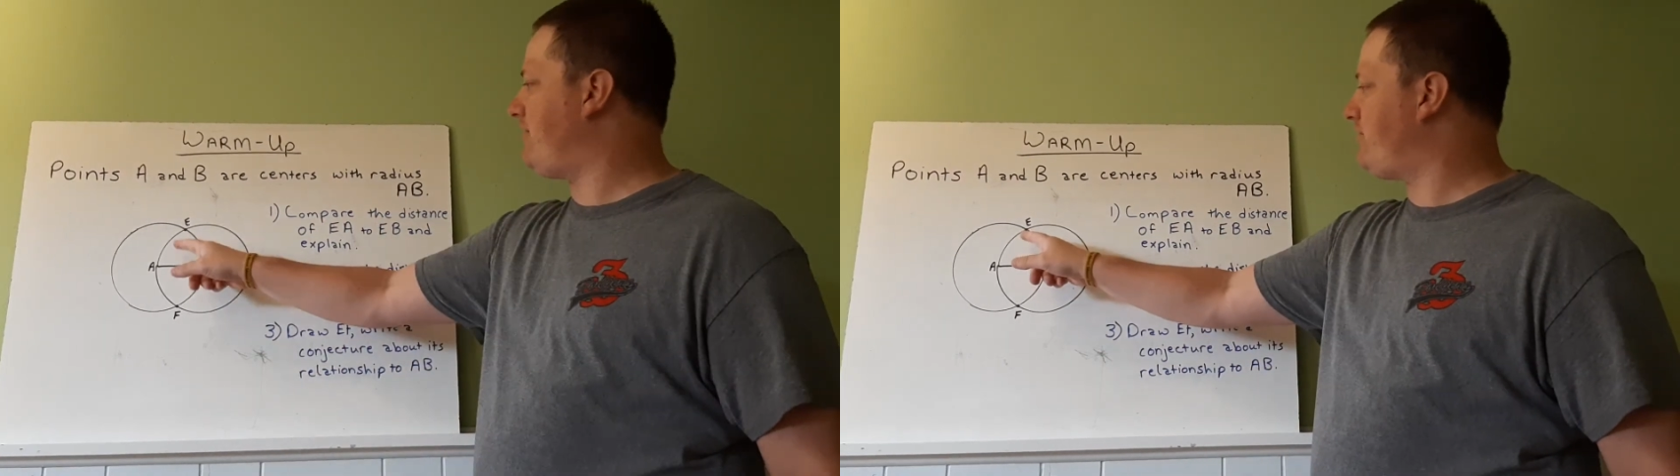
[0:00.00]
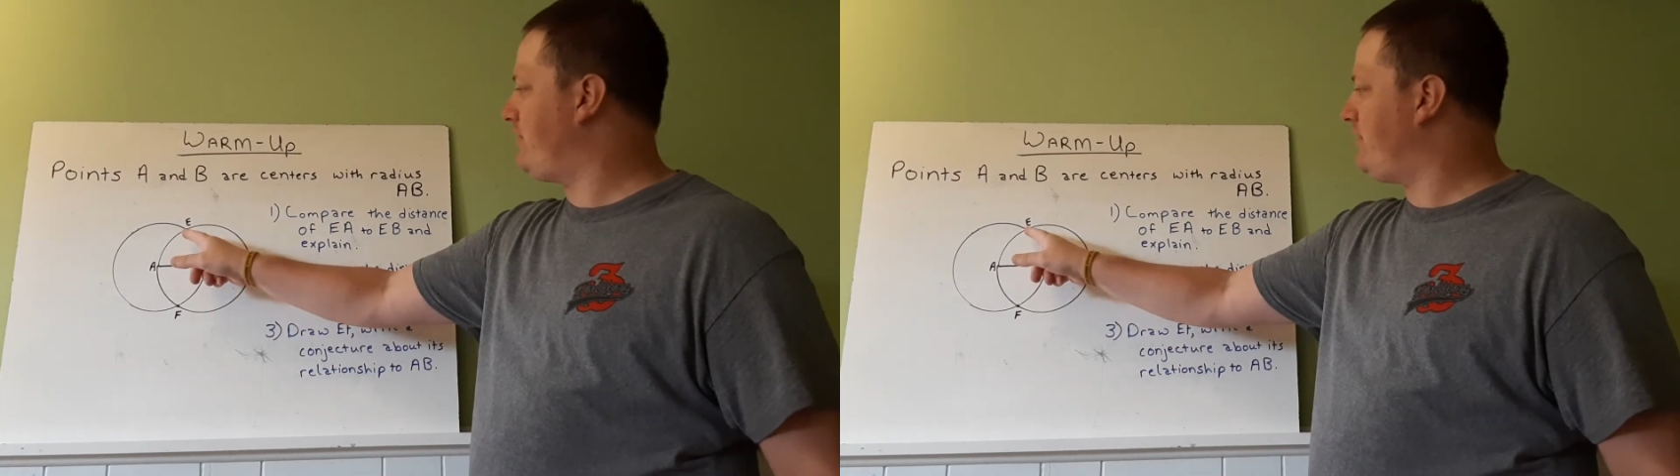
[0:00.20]

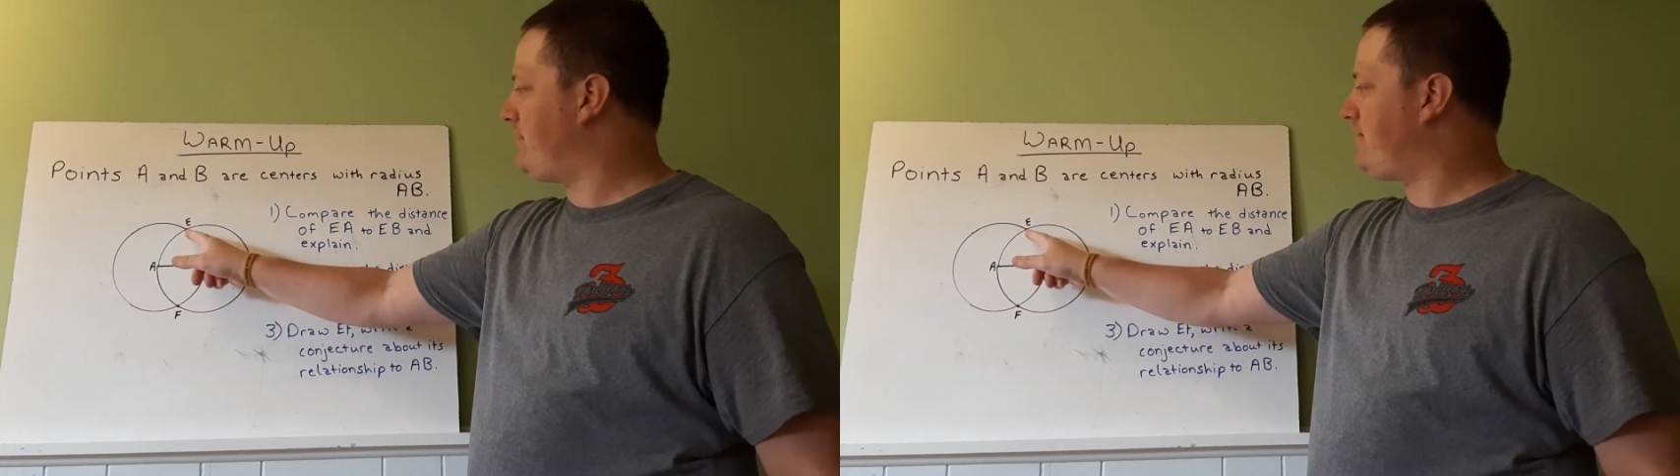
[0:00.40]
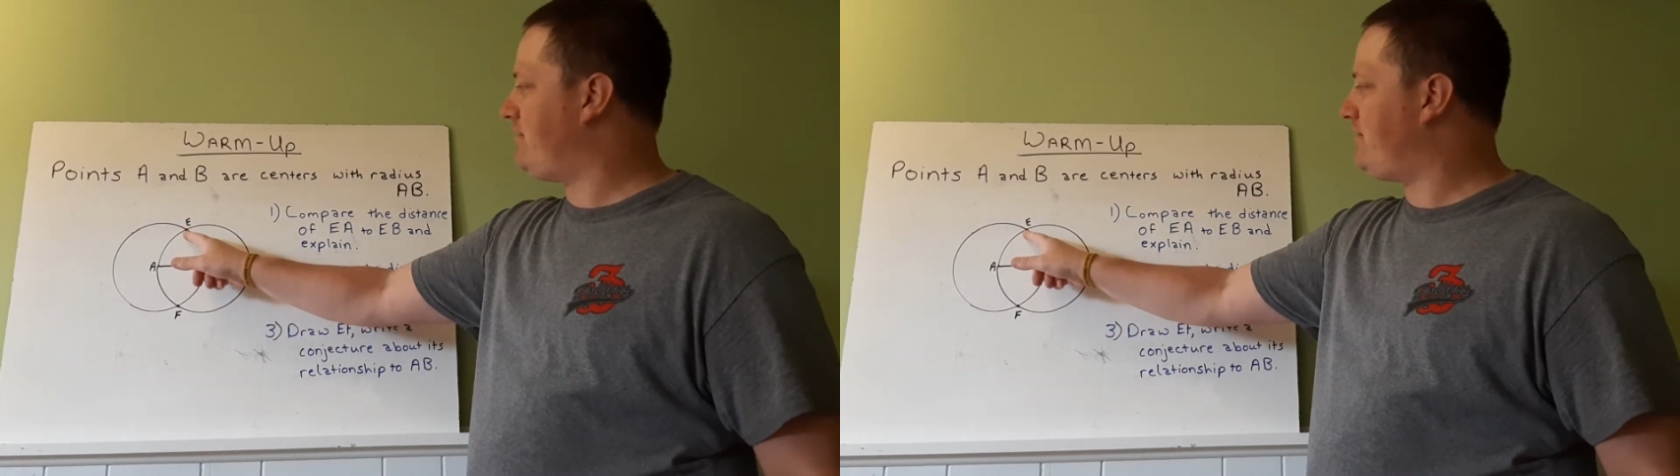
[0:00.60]
so the
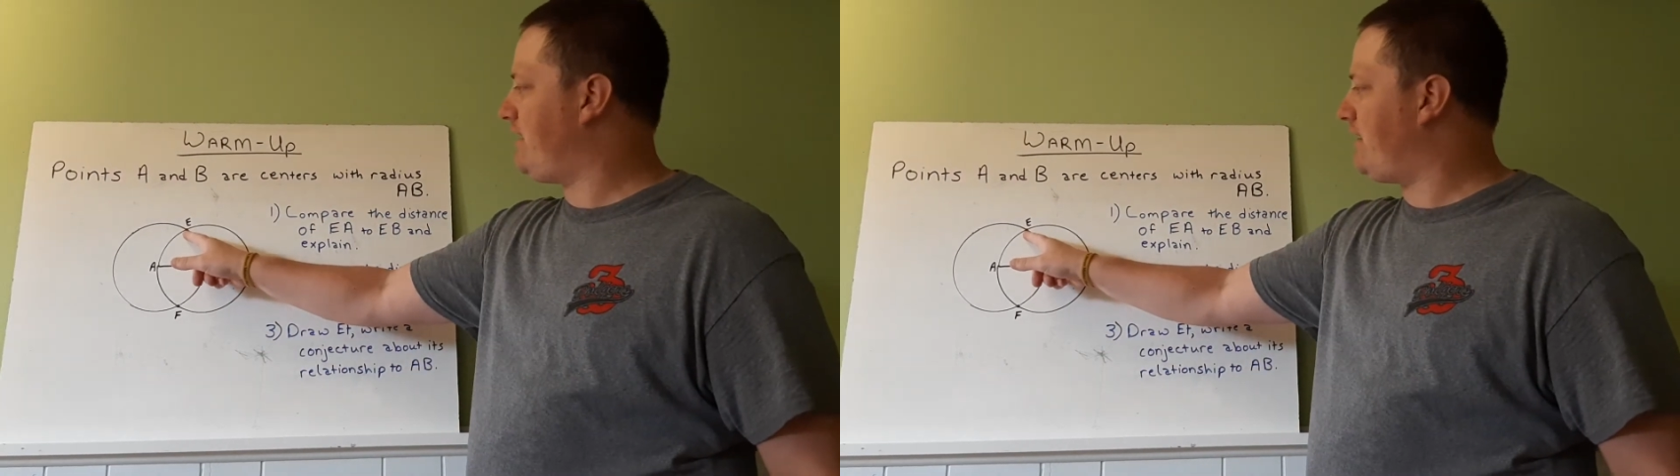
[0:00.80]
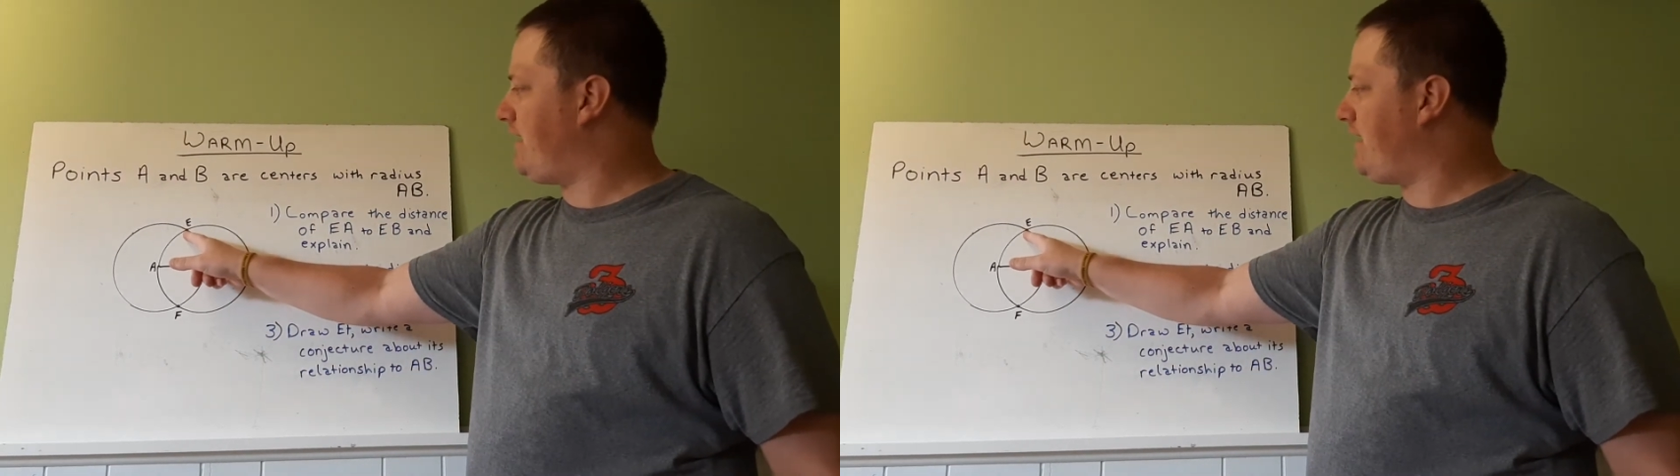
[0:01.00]
distance here,